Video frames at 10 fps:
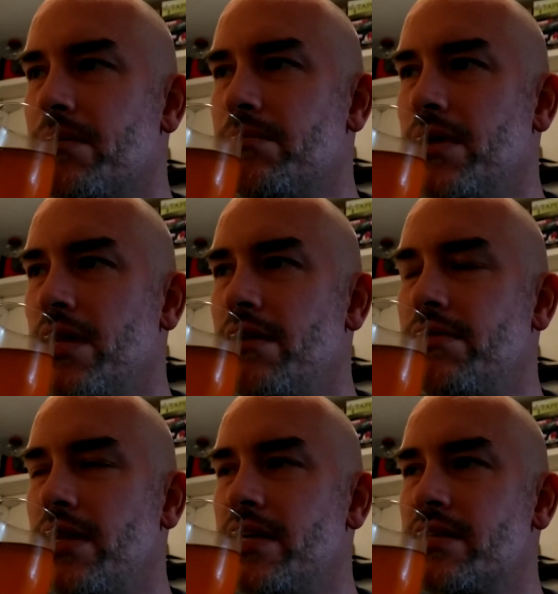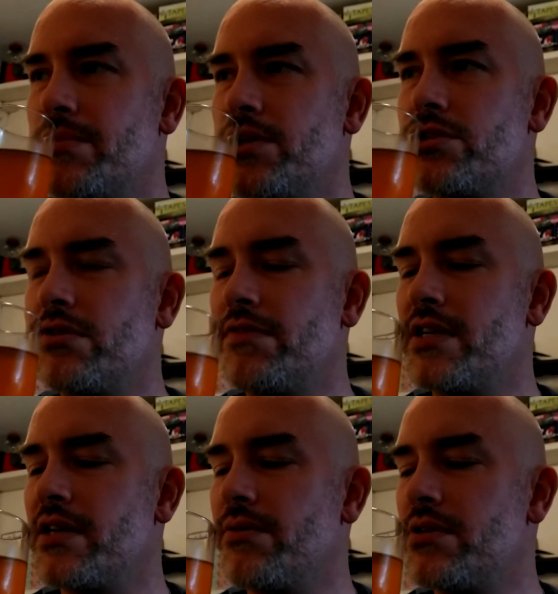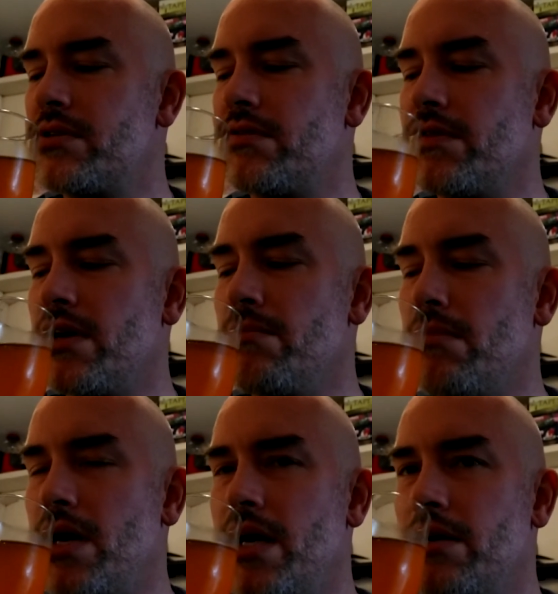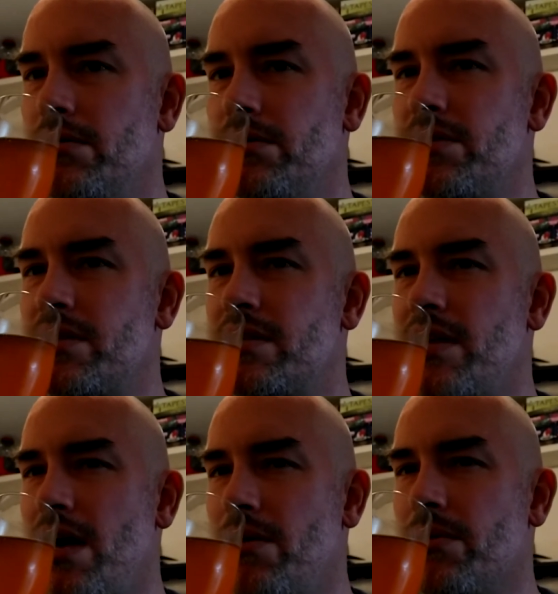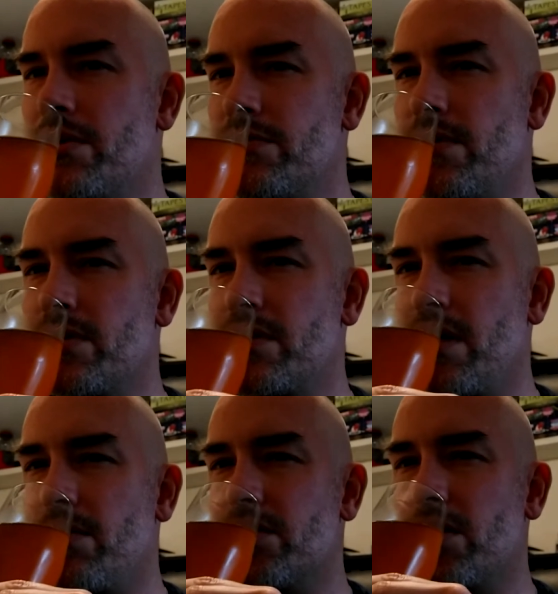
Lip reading: But La Follet is a punch in the face sour. This is a very mild sour as far as sours